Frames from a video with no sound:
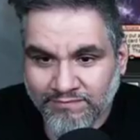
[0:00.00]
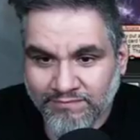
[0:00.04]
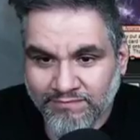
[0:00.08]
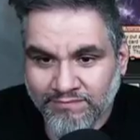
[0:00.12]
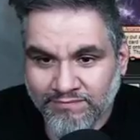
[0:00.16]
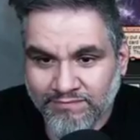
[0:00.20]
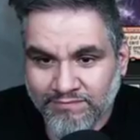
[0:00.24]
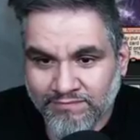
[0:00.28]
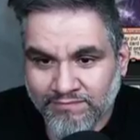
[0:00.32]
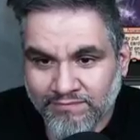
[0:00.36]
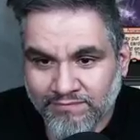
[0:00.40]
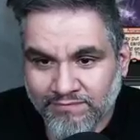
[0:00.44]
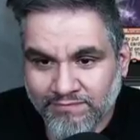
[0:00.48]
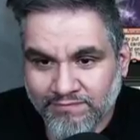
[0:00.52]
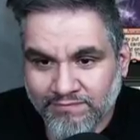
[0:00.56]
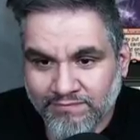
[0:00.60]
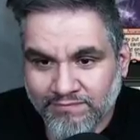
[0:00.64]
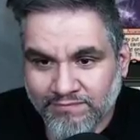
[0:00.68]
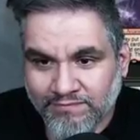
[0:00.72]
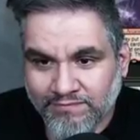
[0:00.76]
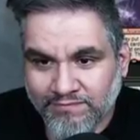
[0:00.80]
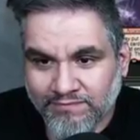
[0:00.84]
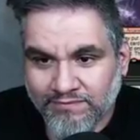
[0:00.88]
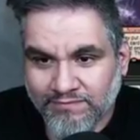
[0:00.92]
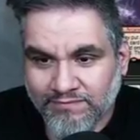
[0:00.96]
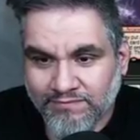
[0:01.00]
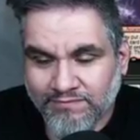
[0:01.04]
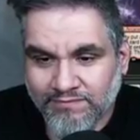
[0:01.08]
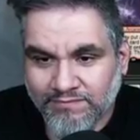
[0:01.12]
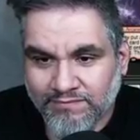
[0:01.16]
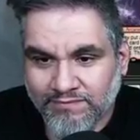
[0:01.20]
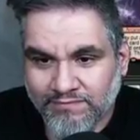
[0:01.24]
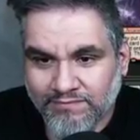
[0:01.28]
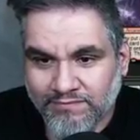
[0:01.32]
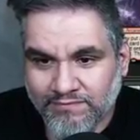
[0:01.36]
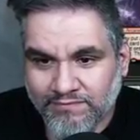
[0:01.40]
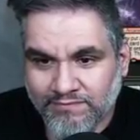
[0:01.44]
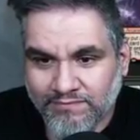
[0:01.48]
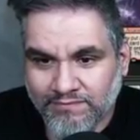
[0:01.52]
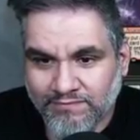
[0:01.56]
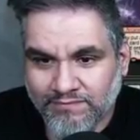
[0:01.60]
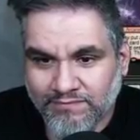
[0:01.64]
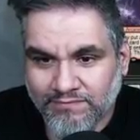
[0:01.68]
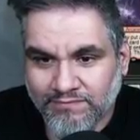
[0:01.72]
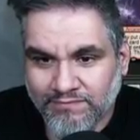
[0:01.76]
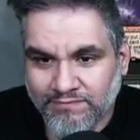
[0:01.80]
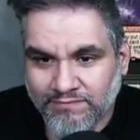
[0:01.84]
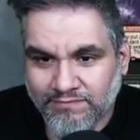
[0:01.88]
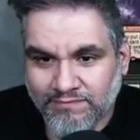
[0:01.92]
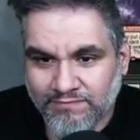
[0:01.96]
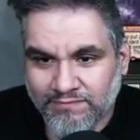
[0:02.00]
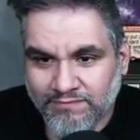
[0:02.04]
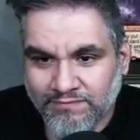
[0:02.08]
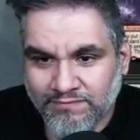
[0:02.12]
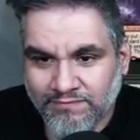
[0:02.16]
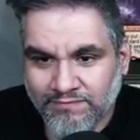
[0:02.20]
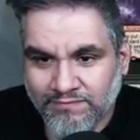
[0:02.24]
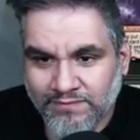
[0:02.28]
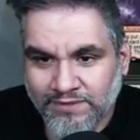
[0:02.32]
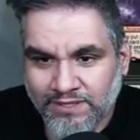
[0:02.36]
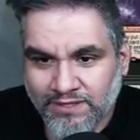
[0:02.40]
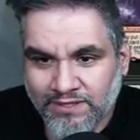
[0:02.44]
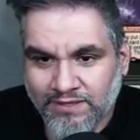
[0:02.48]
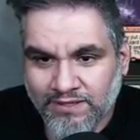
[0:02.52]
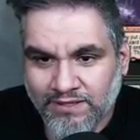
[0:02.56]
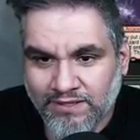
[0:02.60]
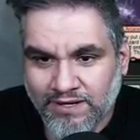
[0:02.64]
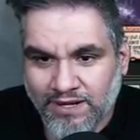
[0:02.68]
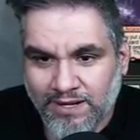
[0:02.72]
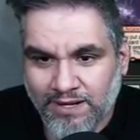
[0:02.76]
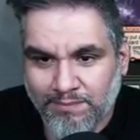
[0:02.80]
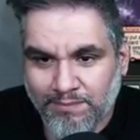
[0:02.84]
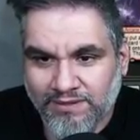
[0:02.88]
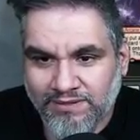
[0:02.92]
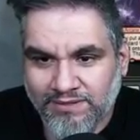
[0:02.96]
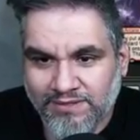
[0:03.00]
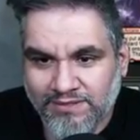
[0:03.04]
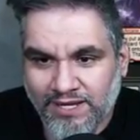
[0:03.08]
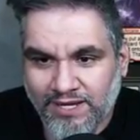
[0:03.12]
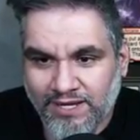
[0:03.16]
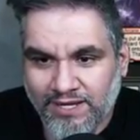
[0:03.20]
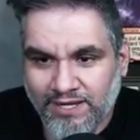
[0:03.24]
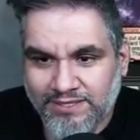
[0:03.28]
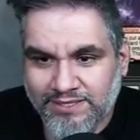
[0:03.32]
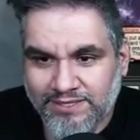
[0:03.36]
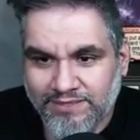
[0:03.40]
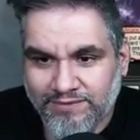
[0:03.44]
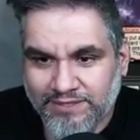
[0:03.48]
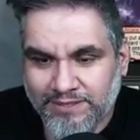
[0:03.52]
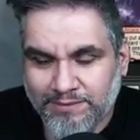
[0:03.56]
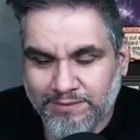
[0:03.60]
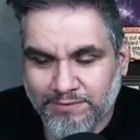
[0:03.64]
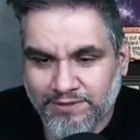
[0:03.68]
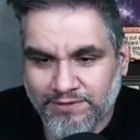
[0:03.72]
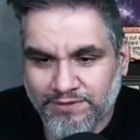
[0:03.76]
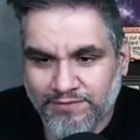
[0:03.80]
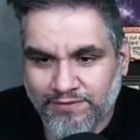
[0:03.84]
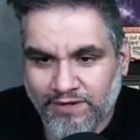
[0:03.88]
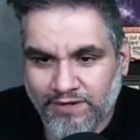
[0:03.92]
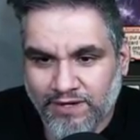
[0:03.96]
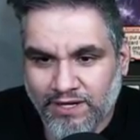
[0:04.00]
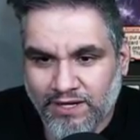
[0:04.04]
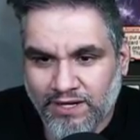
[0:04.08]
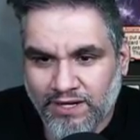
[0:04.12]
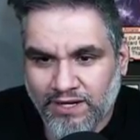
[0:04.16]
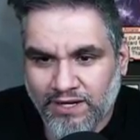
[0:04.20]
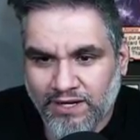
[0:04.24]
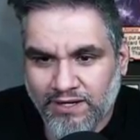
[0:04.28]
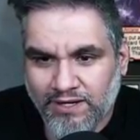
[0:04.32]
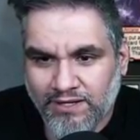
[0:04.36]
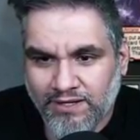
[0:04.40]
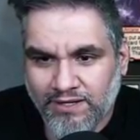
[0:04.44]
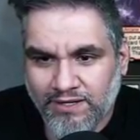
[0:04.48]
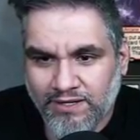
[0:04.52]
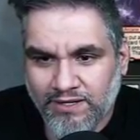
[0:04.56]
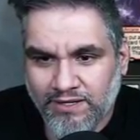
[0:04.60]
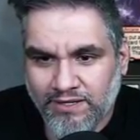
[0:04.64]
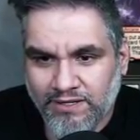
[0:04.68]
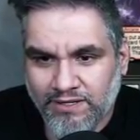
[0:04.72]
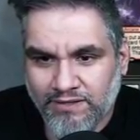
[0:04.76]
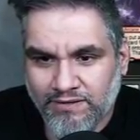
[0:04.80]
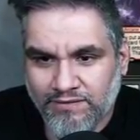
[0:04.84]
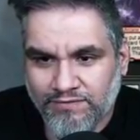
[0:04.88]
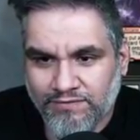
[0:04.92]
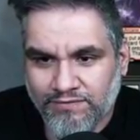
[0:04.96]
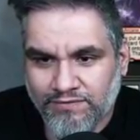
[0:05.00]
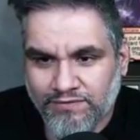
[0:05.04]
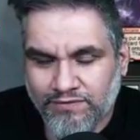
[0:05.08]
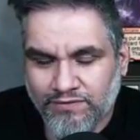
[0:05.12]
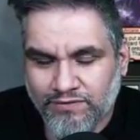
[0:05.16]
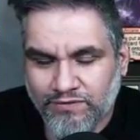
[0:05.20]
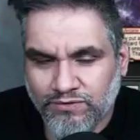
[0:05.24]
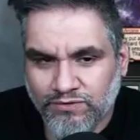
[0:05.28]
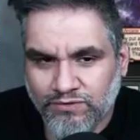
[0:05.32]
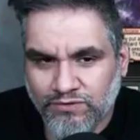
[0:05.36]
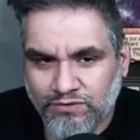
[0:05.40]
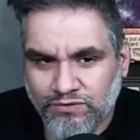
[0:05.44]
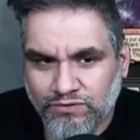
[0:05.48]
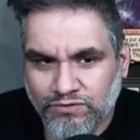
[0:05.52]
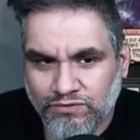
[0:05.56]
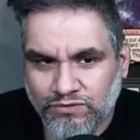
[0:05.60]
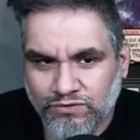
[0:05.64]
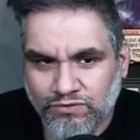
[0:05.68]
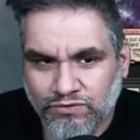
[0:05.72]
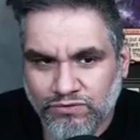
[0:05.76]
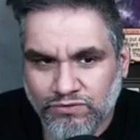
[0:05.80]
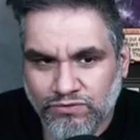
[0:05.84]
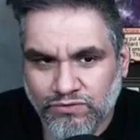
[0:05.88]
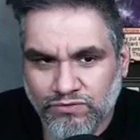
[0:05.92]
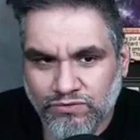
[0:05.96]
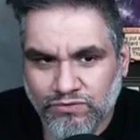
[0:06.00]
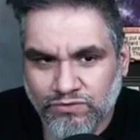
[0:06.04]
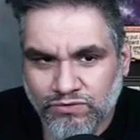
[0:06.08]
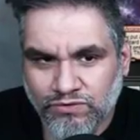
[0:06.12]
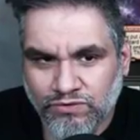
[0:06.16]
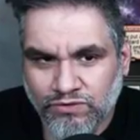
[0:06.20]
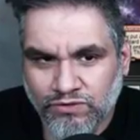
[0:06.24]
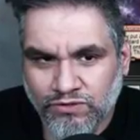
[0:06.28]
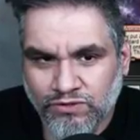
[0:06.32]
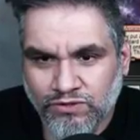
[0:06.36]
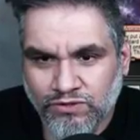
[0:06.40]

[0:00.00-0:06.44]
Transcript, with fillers: us get all that extra power and toughness. 9 plus 8, 17 plus 5. I think they can survive.